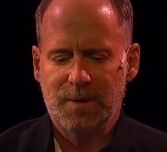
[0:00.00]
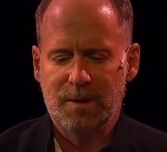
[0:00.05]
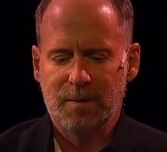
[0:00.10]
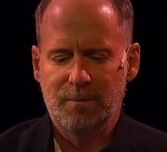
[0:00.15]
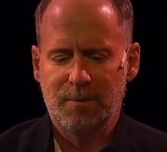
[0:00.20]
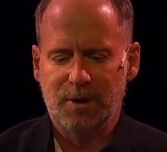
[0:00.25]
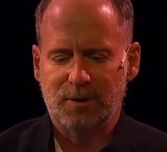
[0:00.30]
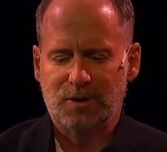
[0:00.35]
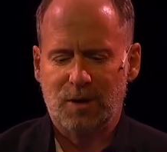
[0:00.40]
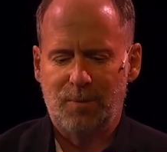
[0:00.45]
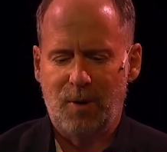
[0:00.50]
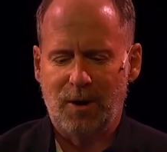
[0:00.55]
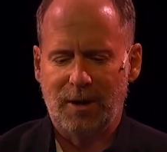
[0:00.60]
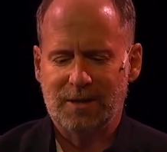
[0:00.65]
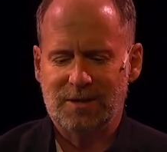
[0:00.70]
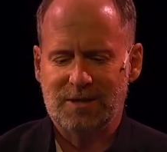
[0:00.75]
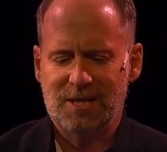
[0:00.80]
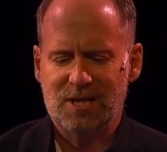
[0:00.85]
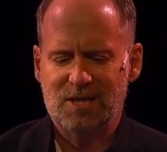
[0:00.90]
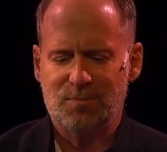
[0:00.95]
Built upon a
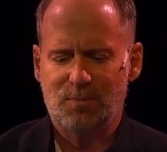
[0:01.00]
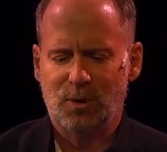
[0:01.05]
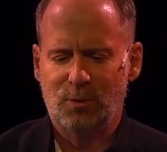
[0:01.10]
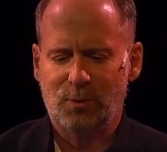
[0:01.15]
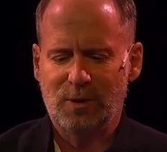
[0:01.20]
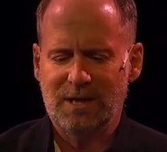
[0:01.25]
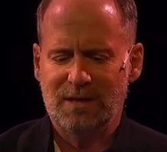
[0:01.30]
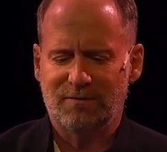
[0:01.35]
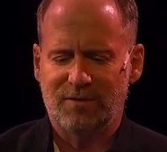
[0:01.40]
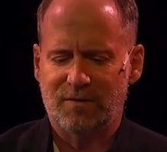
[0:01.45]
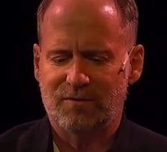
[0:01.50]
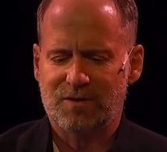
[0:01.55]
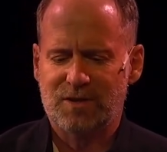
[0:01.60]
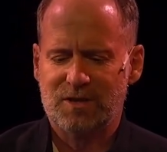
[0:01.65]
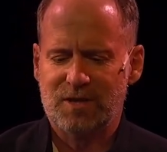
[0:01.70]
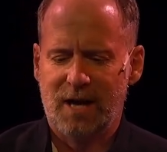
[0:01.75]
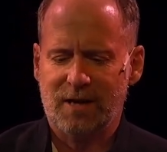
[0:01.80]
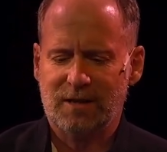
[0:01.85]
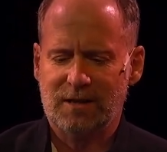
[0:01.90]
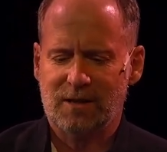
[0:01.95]
dismal reef of
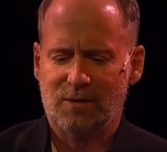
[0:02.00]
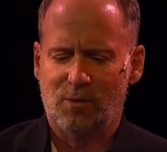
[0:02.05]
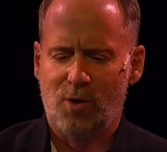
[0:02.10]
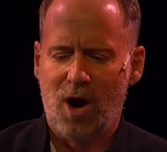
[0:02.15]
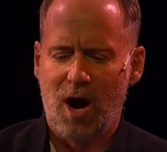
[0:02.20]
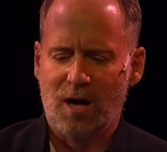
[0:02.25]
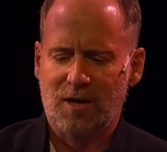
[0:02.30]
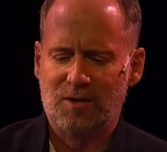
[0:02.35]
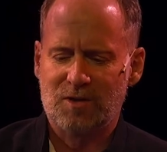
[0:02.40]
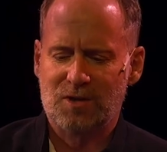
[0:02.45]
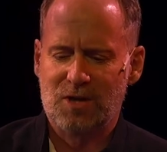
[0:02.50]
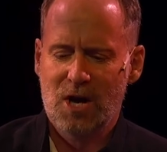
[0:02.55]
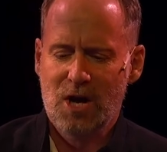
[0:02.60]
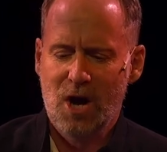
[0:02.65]
sunken rocks,